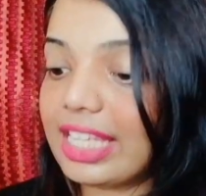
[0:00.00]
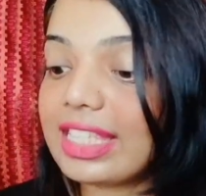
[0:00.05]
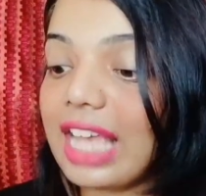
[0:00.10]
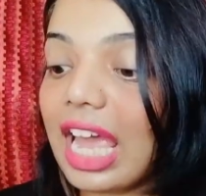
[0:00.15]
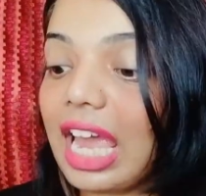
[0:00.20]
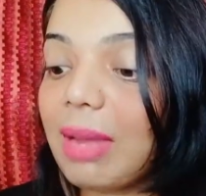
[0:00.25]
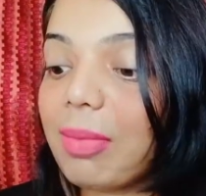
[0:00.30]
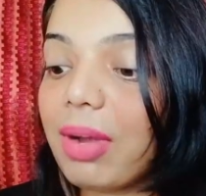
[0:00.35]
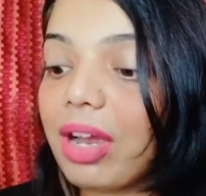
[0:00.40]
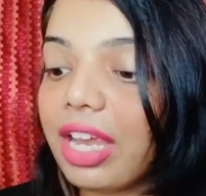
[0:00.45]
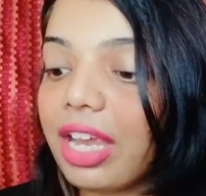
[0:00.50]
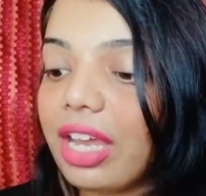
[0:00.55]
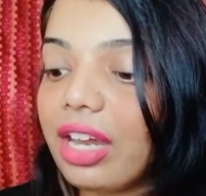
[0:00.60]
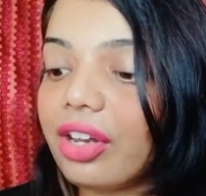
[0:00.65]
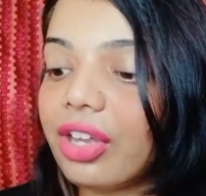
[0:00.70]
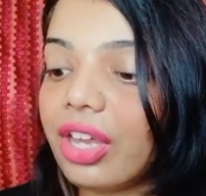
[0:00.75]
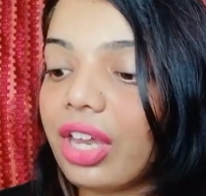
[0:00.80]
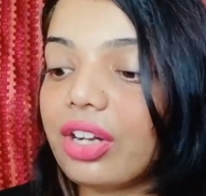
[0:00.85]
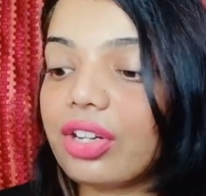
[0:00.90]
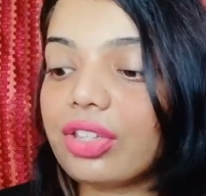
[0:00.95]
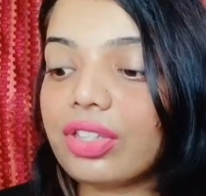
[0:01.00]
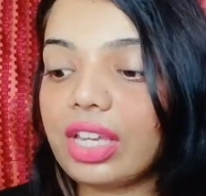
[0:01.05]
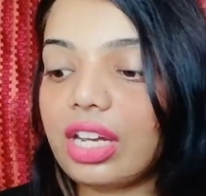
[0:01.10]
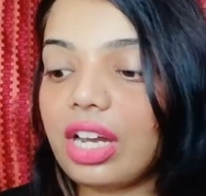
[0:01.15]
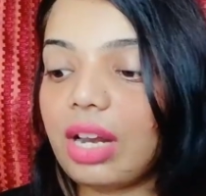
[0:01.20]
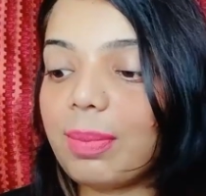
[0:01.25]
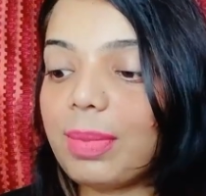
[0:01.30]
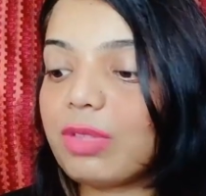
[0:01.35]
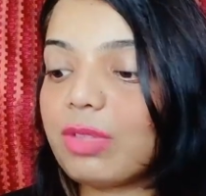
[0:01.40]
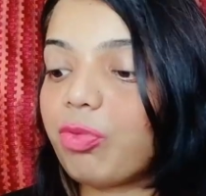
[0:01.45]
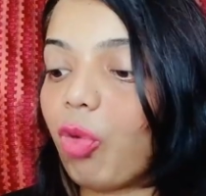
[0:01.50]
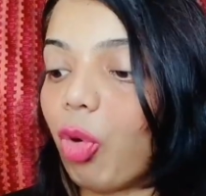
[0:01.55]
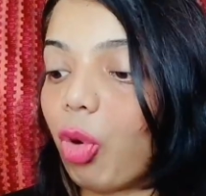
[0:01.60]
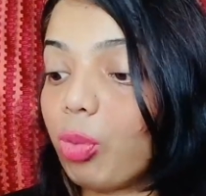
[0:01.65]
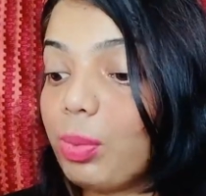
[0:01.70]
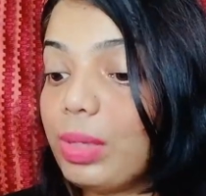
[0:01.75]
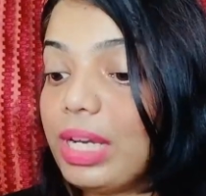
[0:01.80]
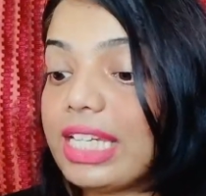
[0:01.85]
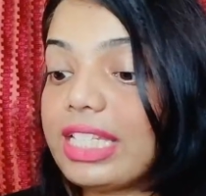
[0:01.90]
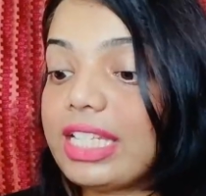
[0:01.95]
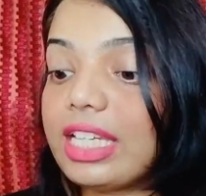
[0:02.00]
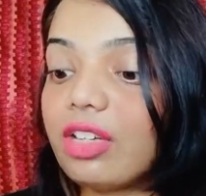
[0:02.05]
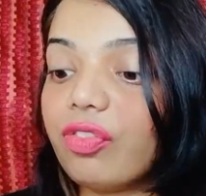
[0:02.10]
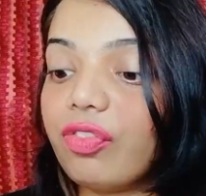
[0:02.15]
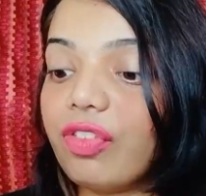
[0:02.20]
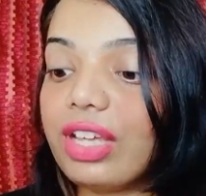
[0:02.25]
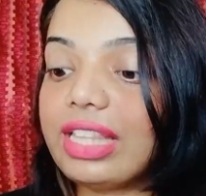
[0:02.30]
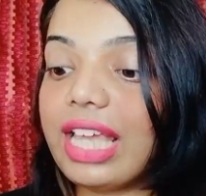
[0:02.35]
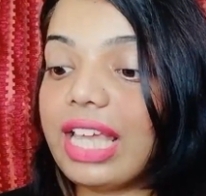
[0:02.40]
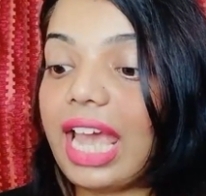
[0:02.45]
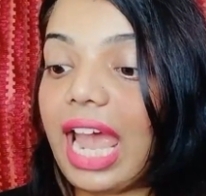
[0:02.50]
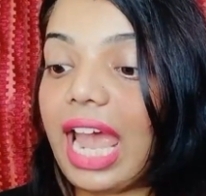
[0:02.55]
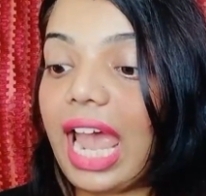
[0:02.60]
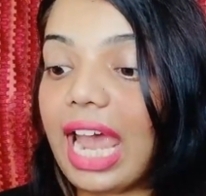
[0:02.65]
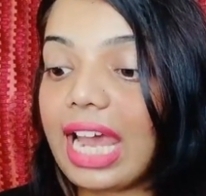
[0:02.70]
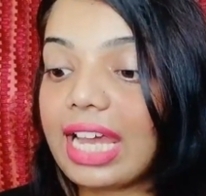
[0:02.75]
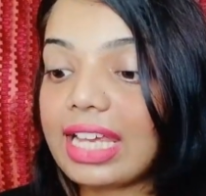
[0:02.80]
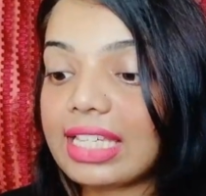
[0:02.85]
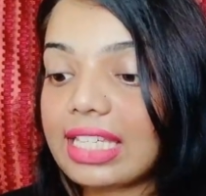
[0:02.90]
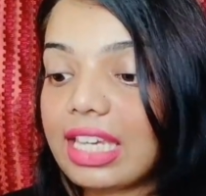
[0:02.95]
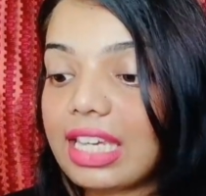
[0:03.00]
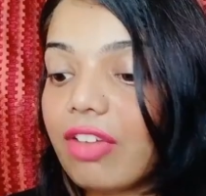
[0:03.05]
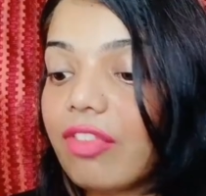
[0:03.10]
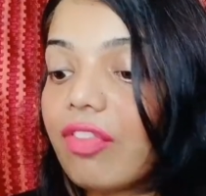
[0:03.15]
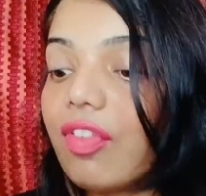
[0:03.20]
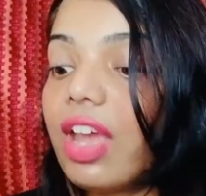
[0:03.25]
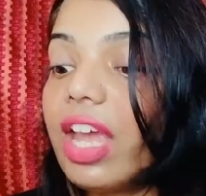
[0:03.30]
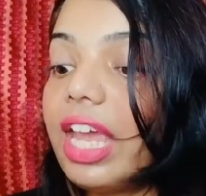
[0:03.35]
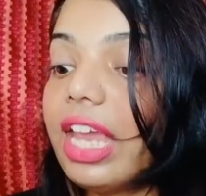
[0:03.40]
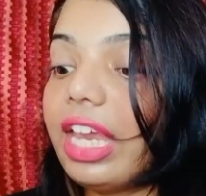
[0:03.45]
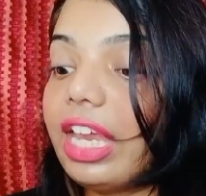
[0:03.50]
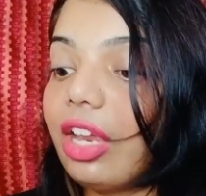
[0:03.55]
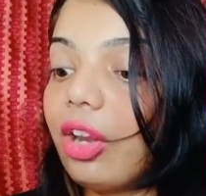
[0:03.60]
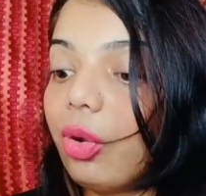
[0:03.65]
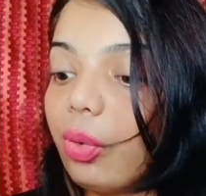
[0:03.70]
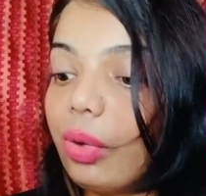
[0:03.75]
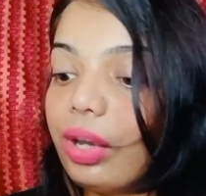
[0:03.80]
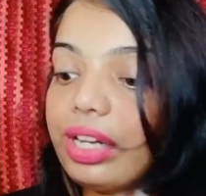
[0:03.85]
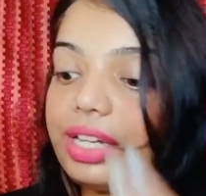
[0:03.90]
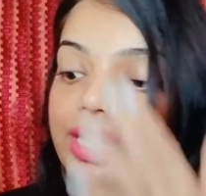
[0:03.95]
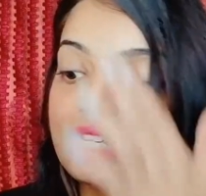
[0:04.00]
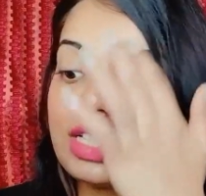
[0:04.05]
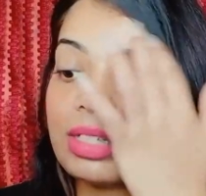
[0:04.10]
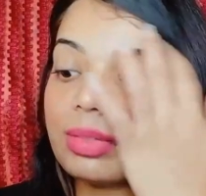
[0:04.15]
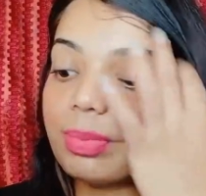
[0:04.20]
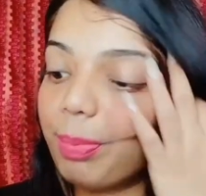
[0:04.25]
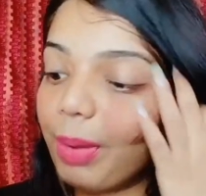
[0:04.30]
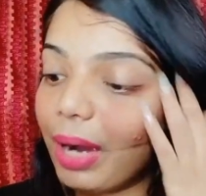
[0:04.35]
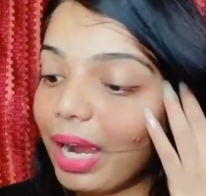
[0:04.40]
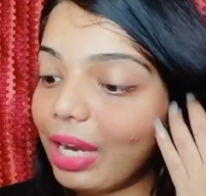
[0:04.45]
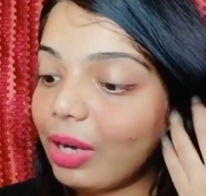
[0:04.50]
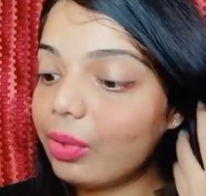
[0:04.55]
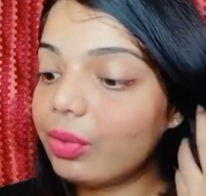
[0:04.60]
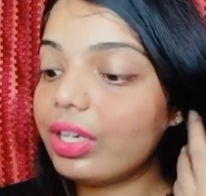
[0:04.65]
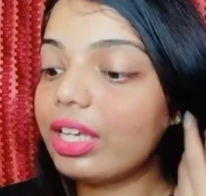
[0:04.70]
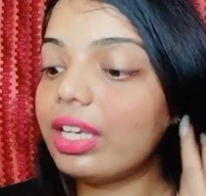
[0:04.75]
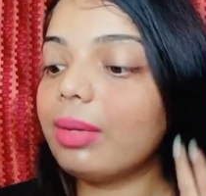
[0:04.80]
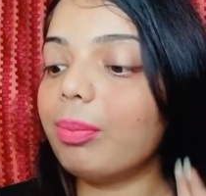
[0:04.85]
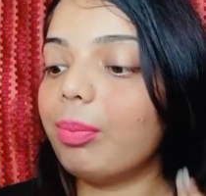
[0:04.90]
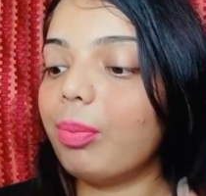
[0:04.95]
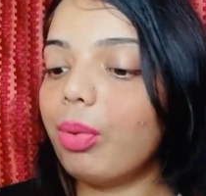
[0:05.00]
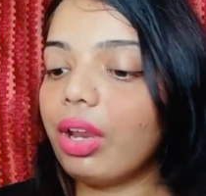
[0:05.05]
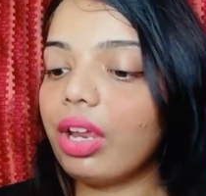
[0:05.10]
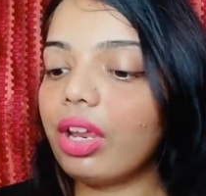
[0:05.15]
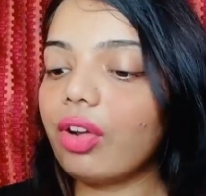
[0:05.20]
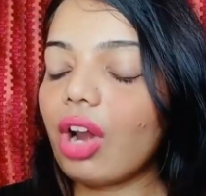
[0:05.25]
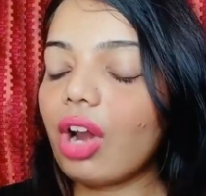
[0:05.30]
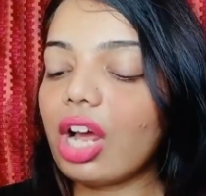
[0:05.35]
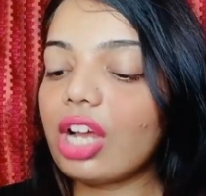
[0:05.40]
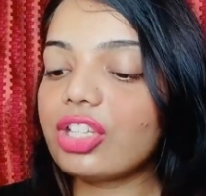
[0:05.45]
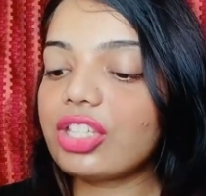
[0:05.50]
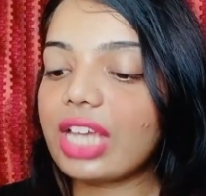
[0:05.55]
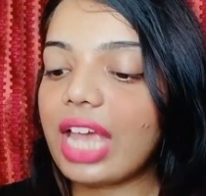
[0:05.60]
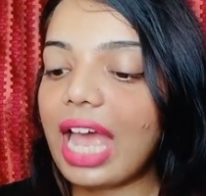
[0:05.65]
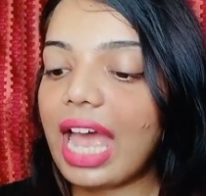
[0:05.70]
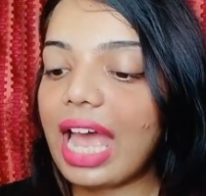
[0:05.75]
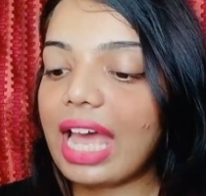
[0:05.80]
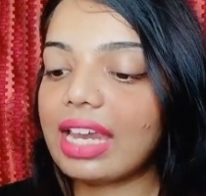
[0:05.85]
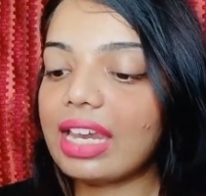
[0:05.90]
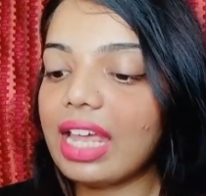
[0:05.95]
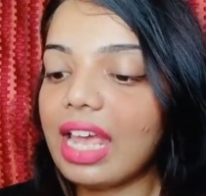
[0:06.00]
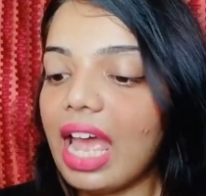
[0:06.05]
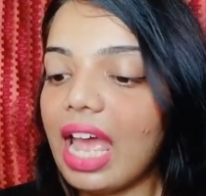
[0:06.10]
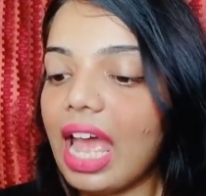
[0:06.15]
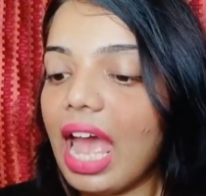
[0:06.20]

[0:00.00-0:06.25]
SIMA hair care serum is formulated with active ingredients biotin, bringraj and